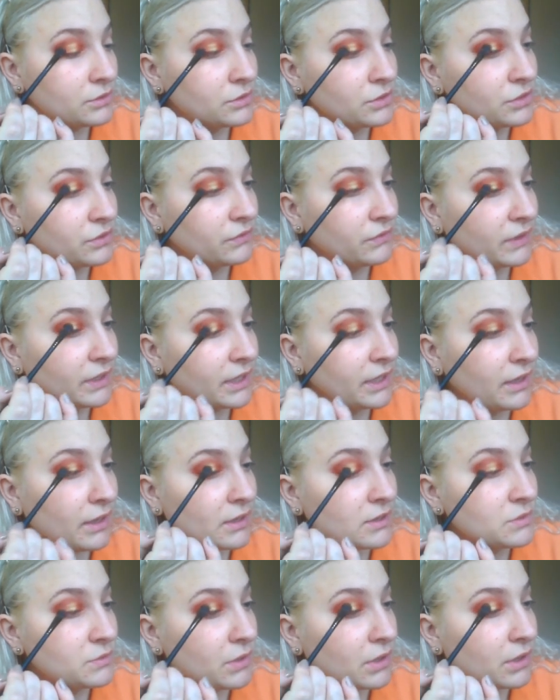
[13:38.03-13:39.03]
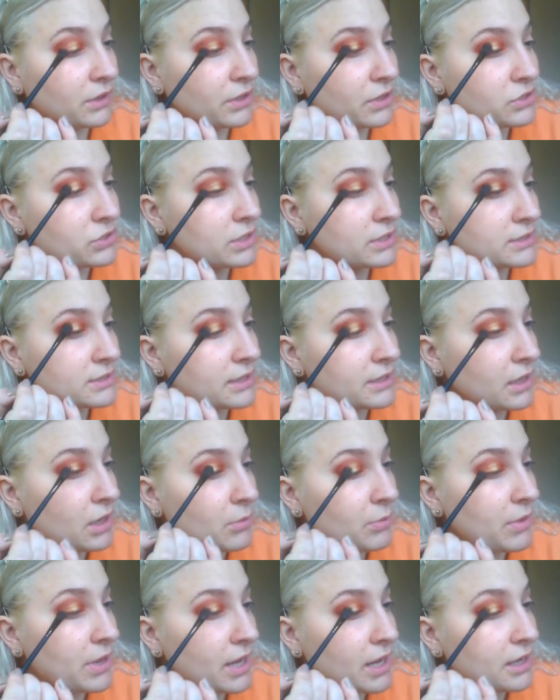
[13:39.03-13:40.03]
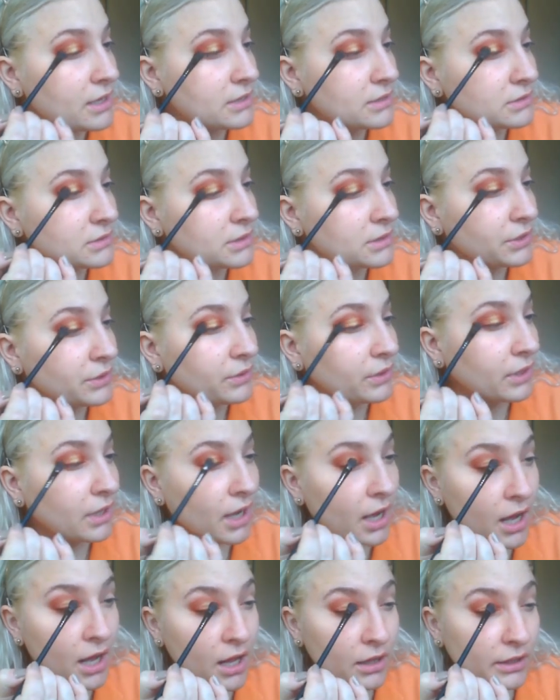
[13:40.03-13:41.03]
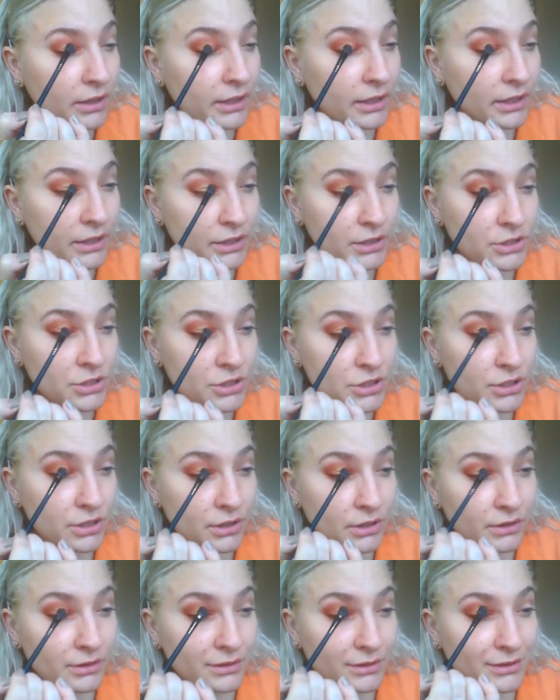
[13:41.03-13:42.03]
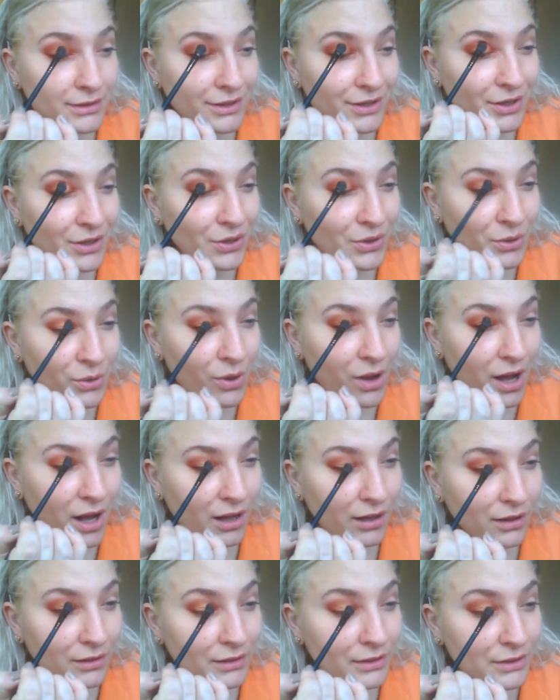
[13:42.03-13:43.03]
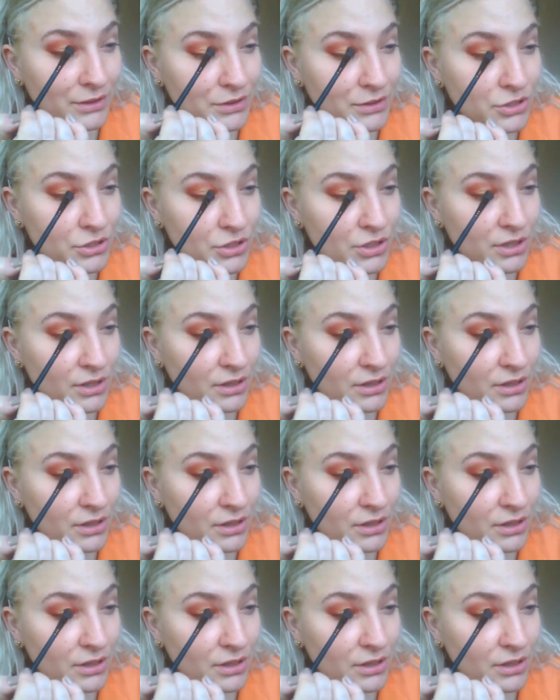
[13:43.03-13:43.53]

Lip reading: Do you have kids? What are they dressing up as? Are you in college? Oh, college.